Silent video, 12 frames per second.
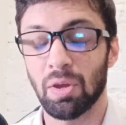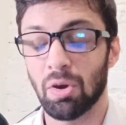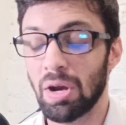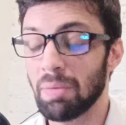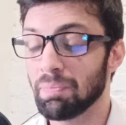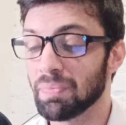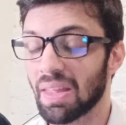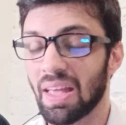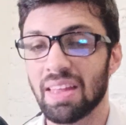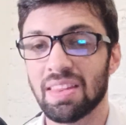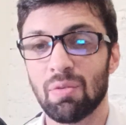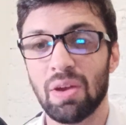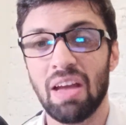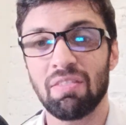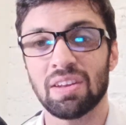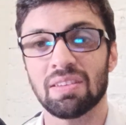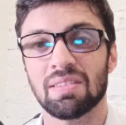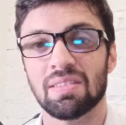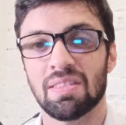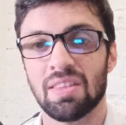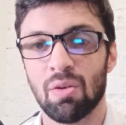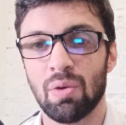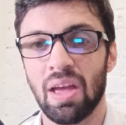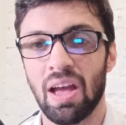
All right, and there we have it. There we